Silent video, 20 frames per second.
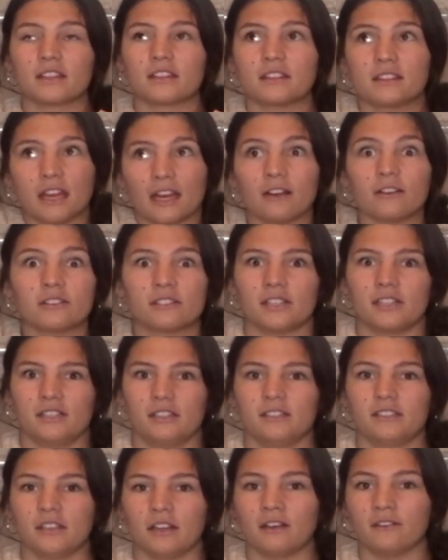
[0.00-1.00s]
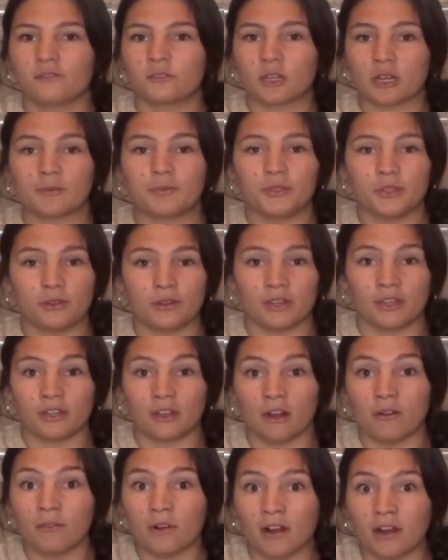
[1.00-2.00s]
thousands of trips you can
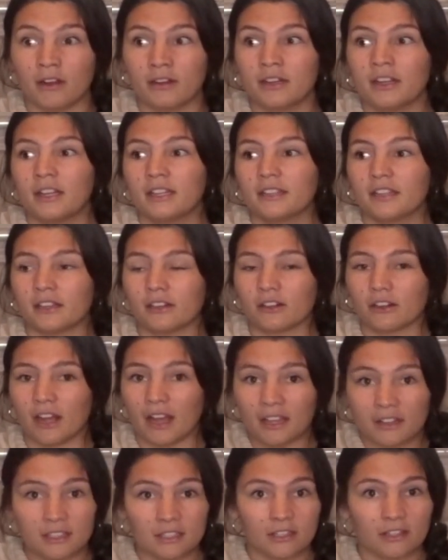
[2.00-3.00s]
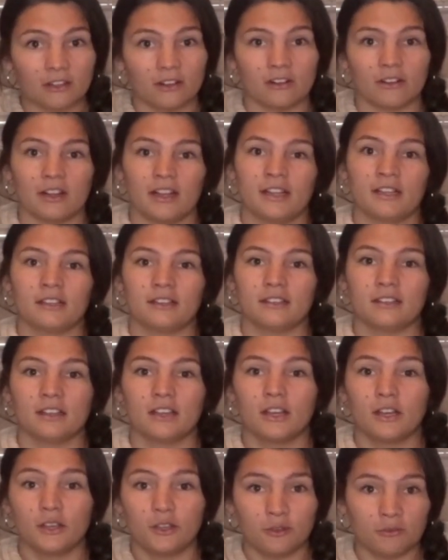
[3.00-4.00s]
go on that are ethical and
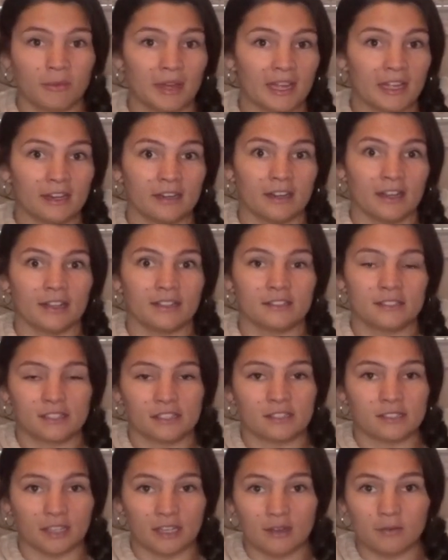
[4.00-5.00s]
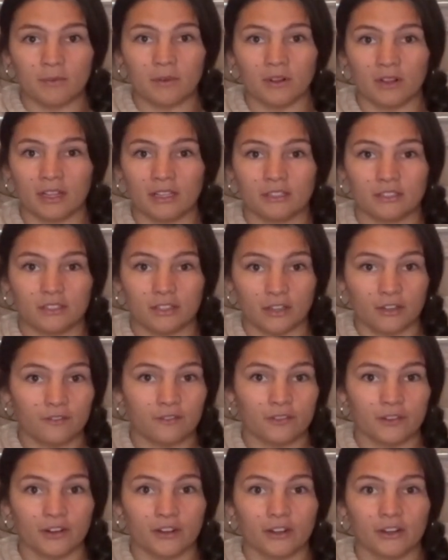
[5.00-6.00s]
humane and sustainable and good
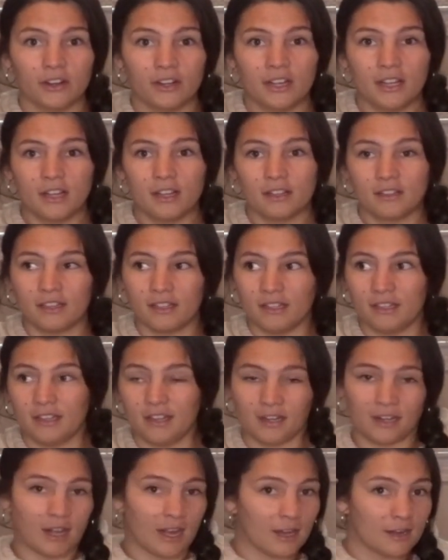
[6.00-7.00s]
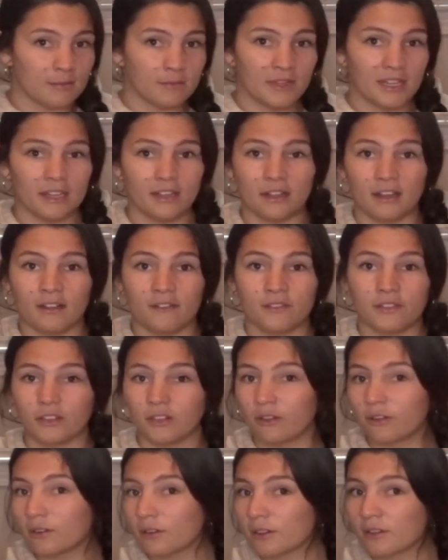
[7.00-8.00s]
for the economy of the
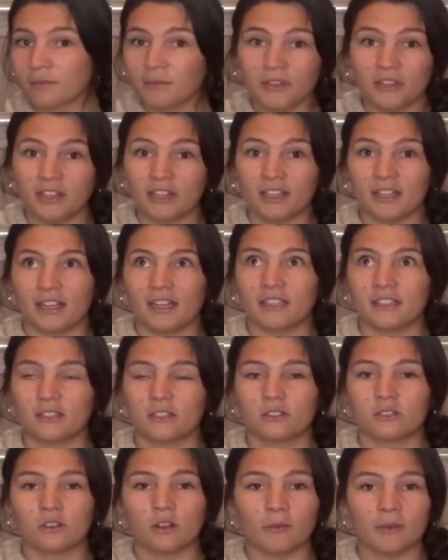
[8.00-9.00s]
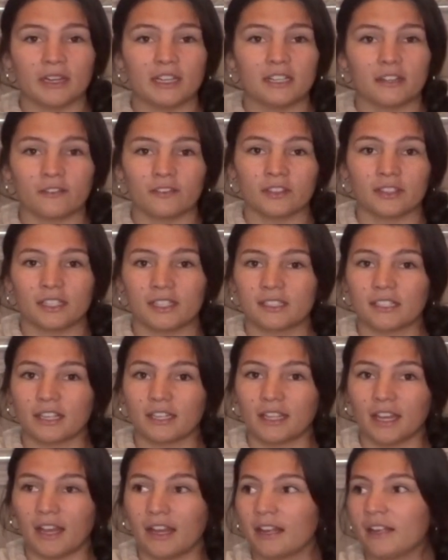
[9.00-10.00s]
local community and so many different things
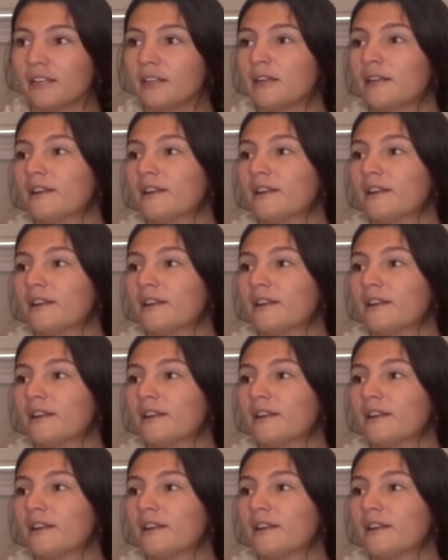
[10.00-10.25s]
like that.